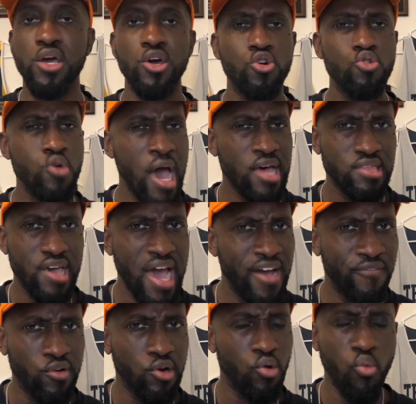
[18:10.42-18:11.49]
who has
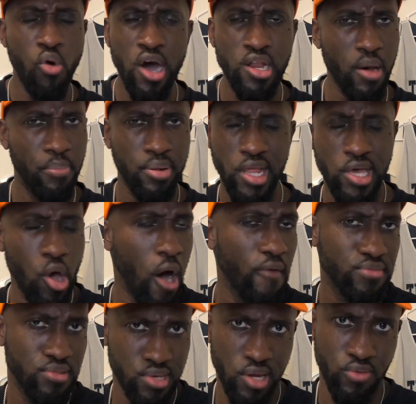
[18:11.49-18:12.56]
ever won a
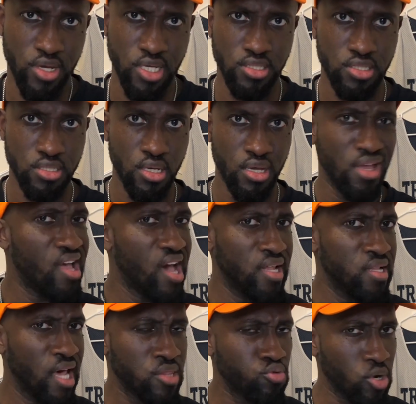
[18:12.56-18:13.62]
playoff series,
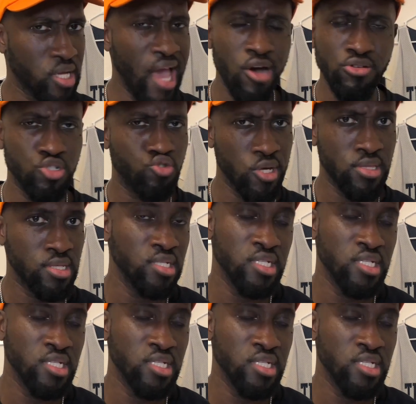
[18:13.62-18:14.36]
unless we're counting Tristan